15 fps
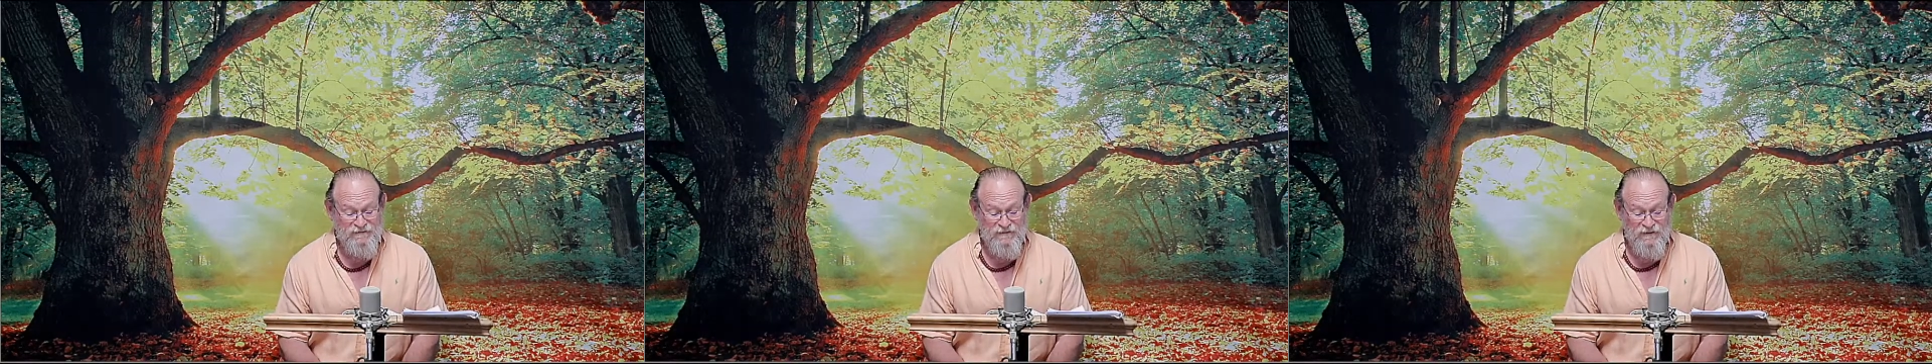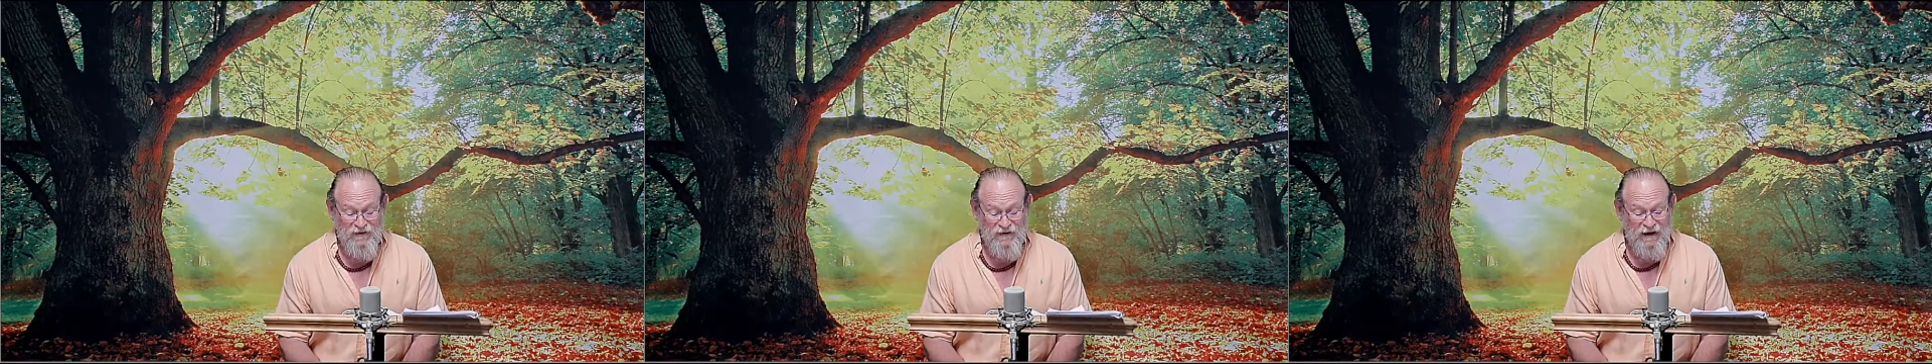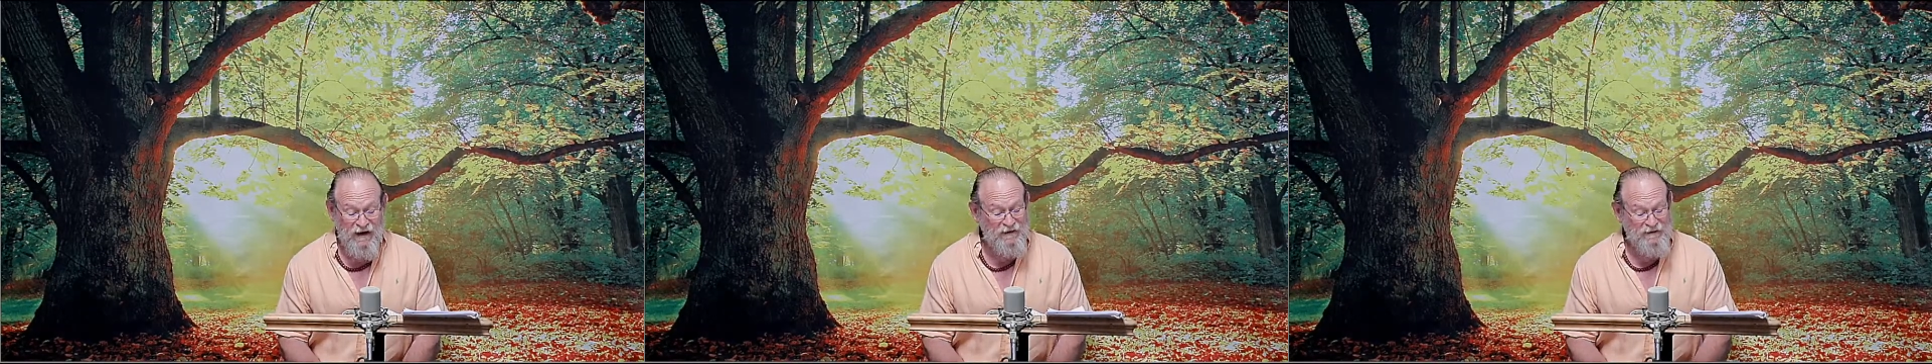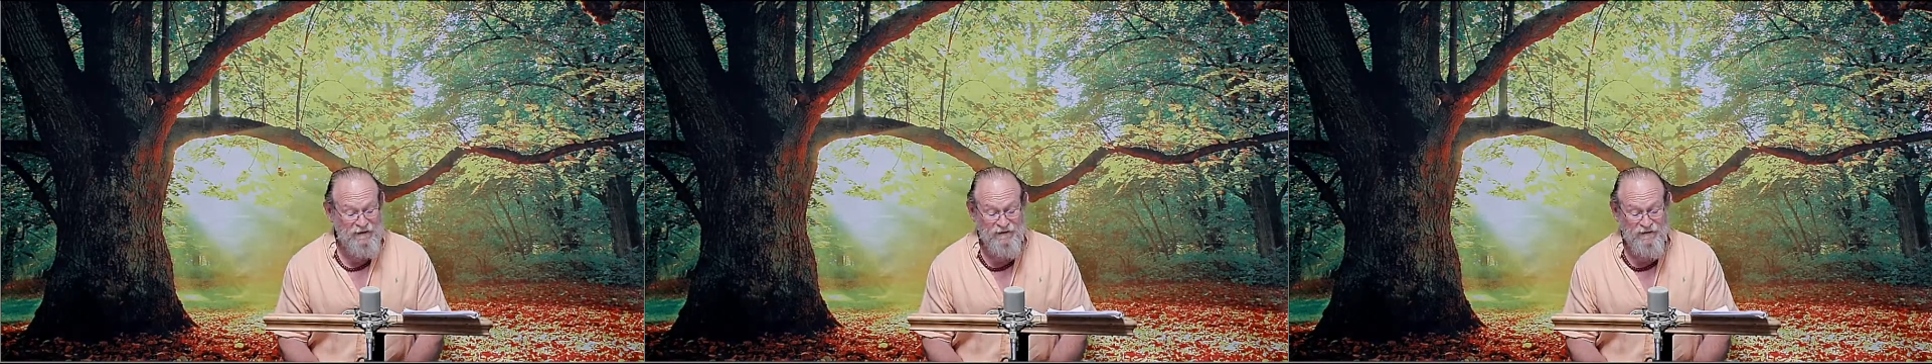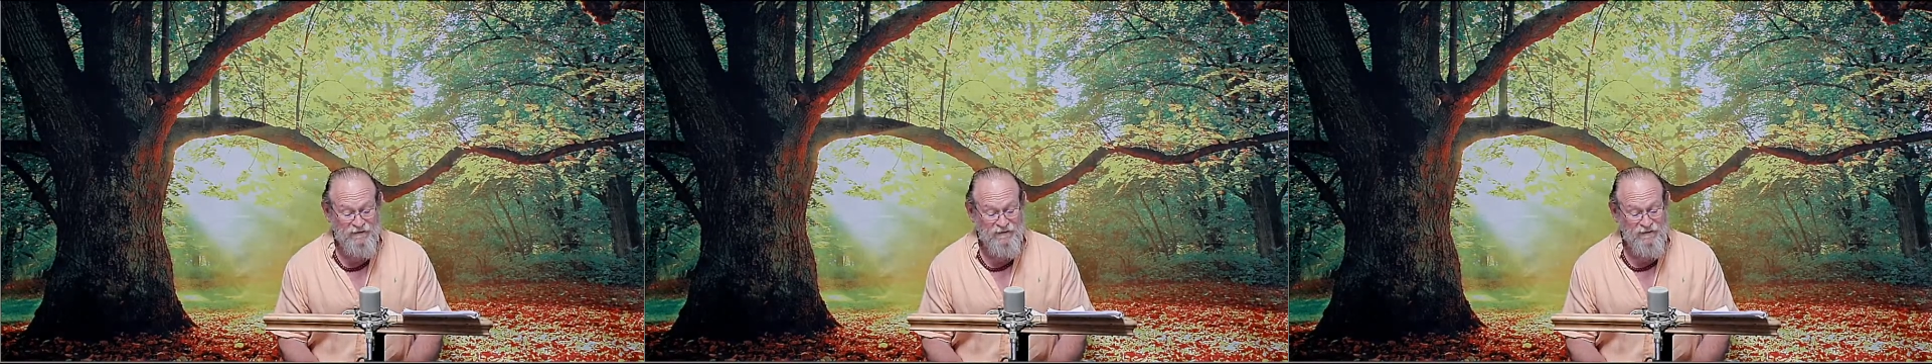are
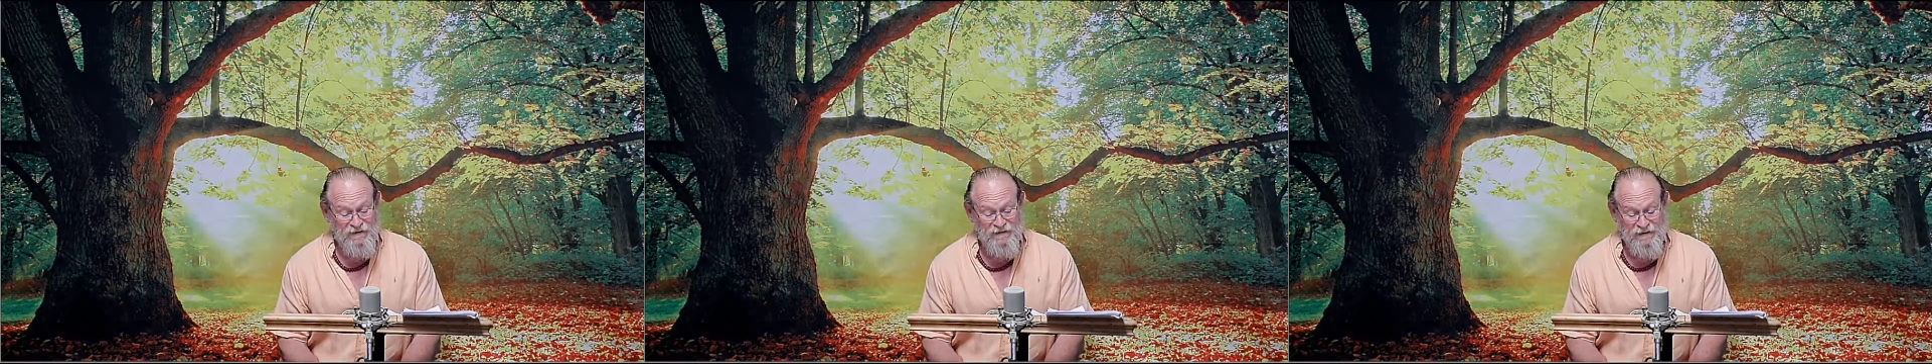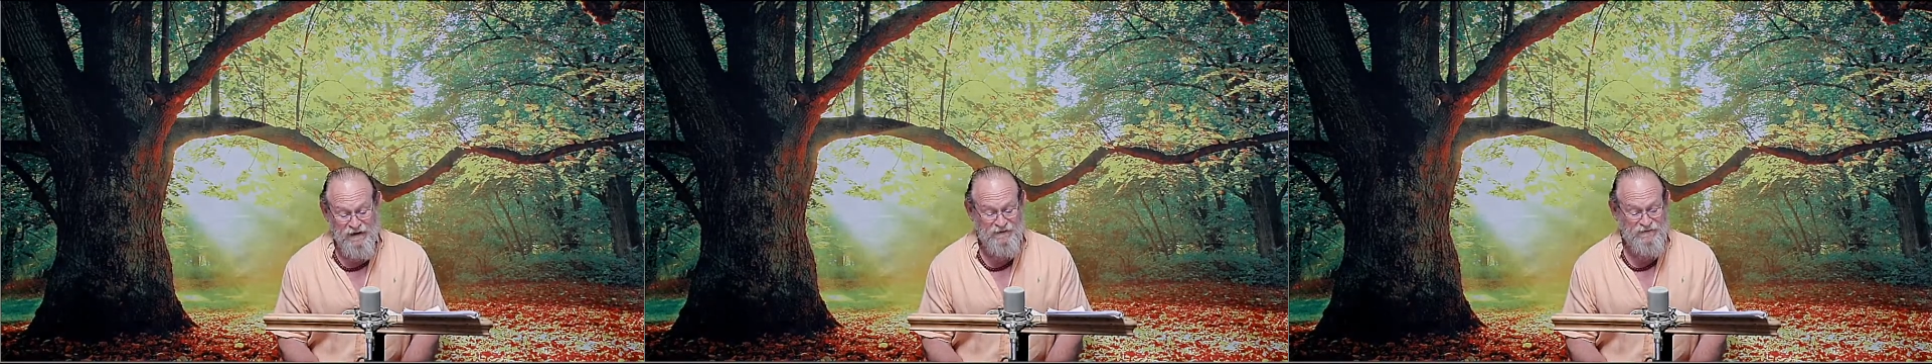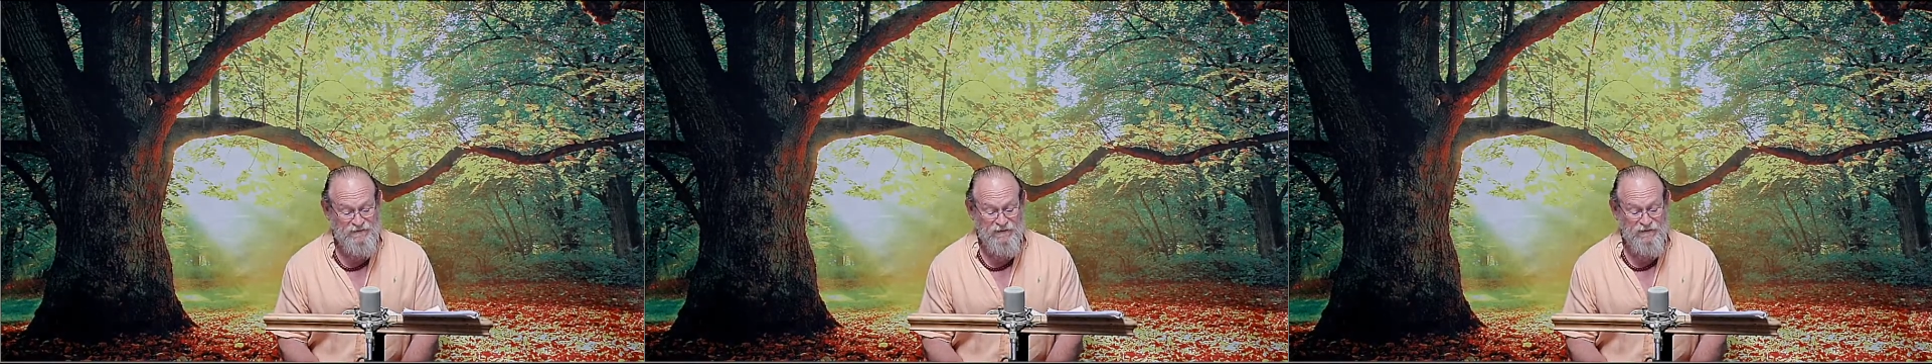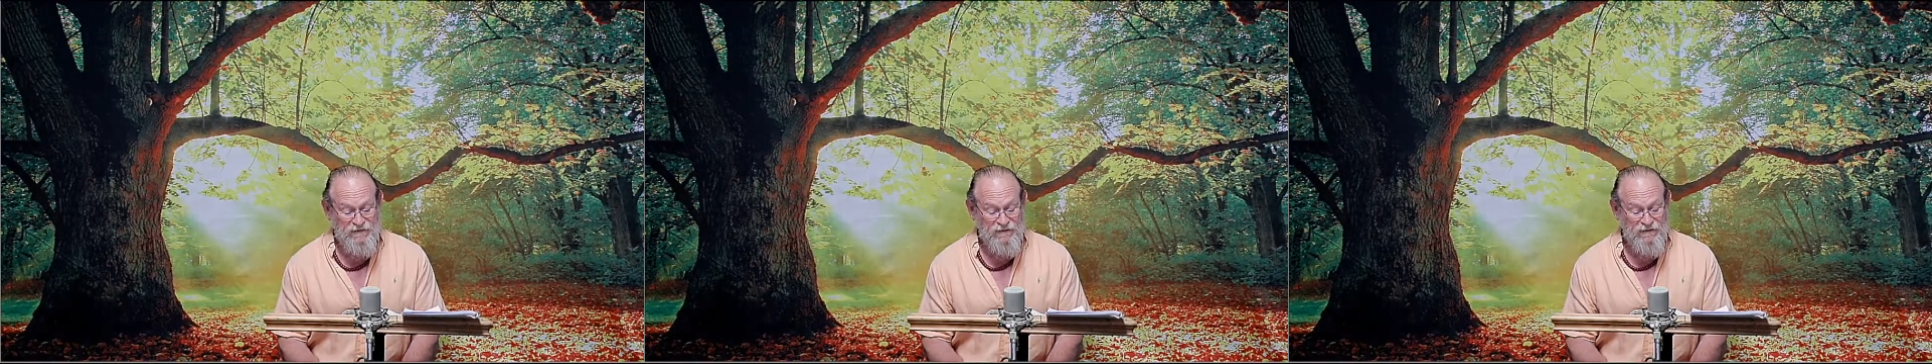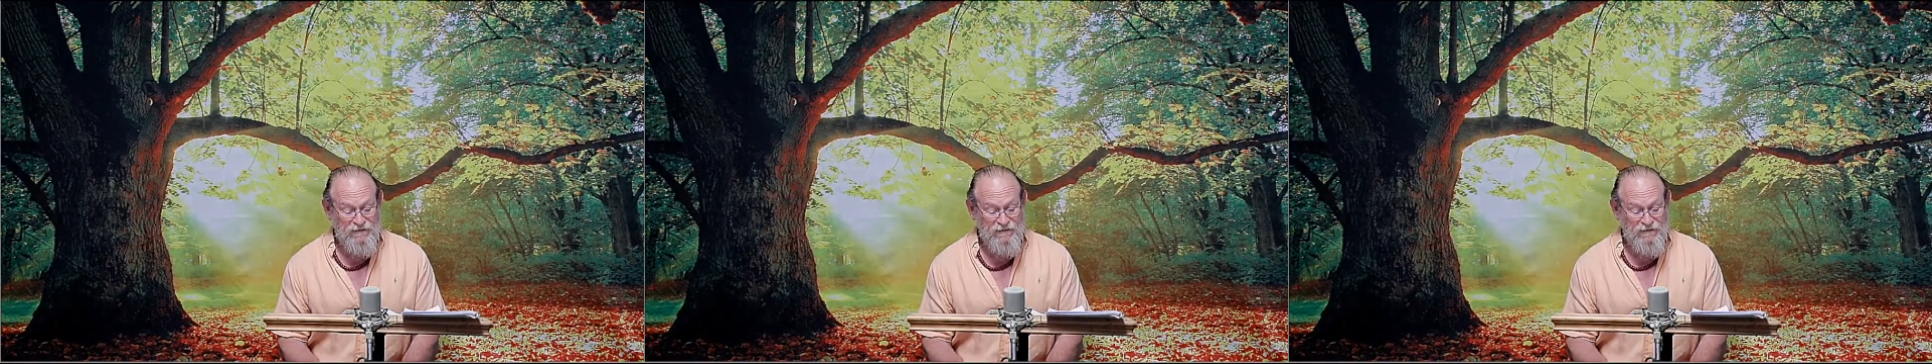identical in nature,